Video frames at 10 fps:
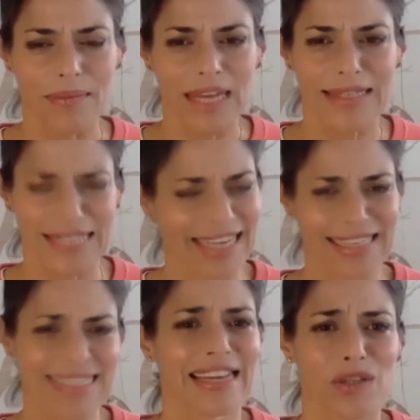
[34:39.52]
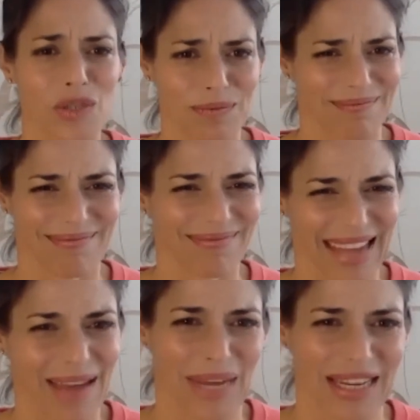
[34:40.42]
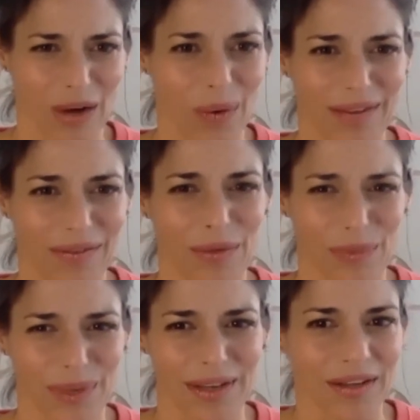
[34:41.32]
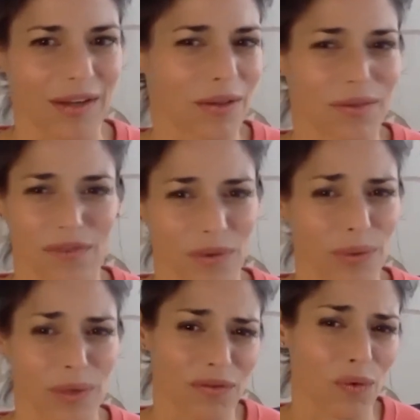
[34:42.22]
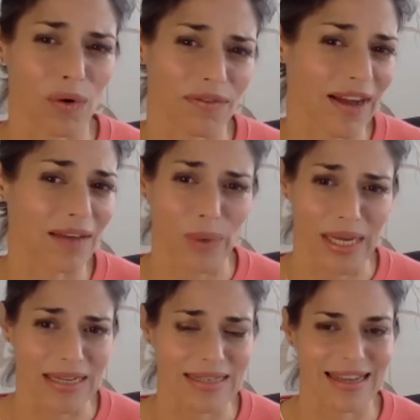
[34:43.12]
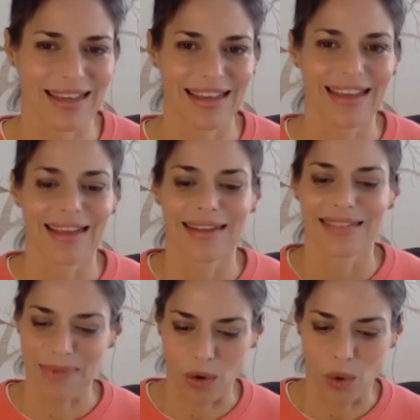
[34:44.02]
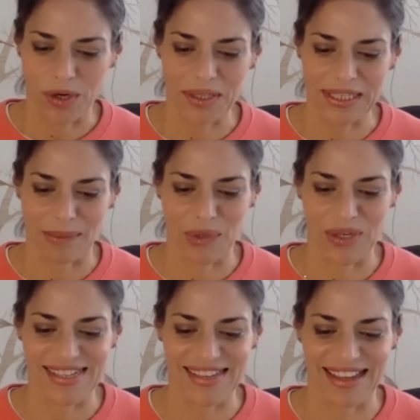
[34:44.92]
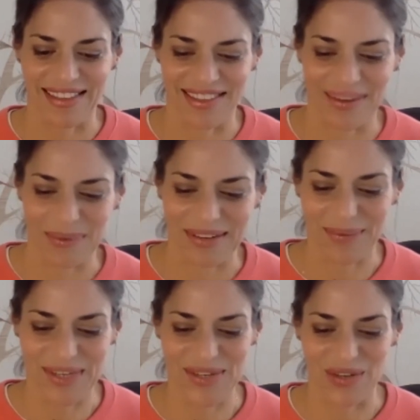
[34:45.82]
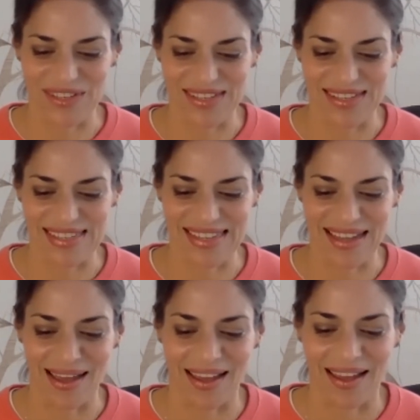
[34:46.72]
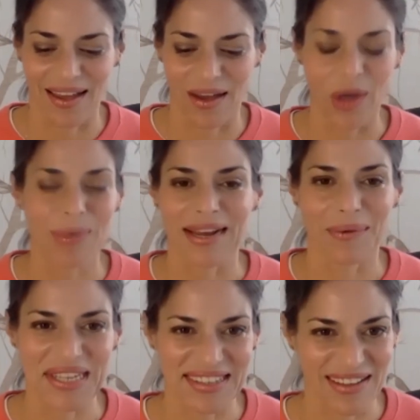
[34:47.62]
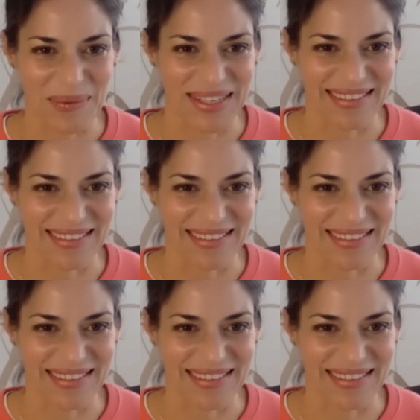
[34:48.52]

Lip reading: to get a sales campaign going for three for 3 or 4 or 5 weeks to make quarterly numbers. And then they would resurface and say, okay, but now we need another one